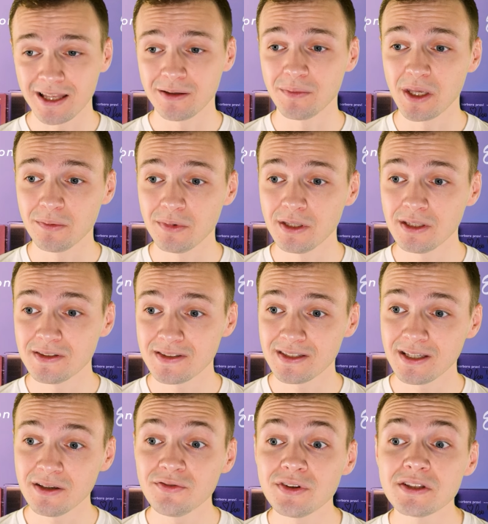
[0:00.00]
and maybe
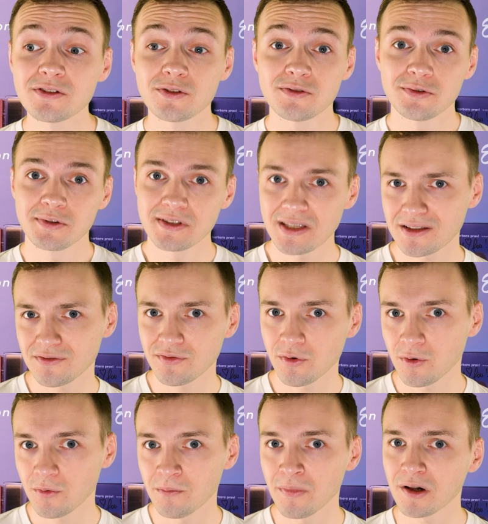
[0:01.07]
see if it's a success
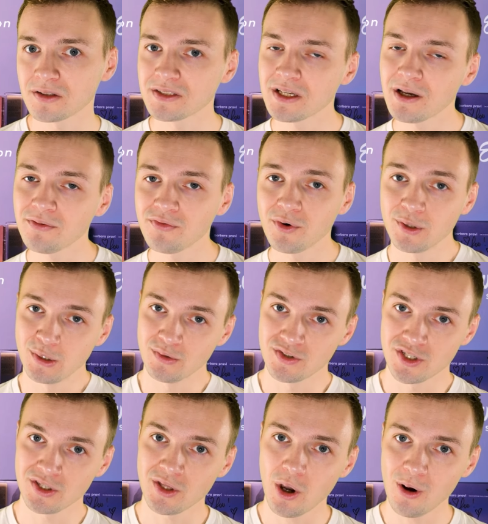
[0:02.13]
for Malta for
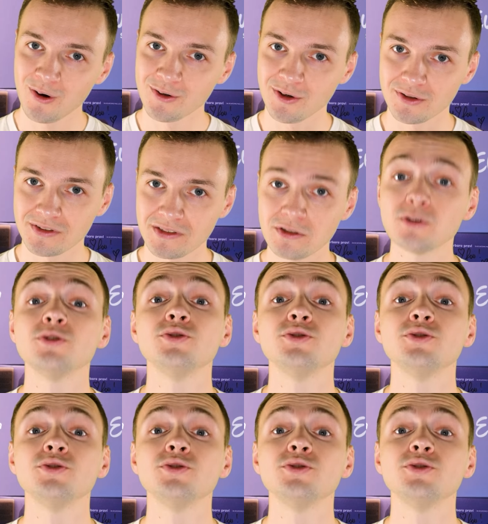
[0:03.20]
Eurovision or not, in a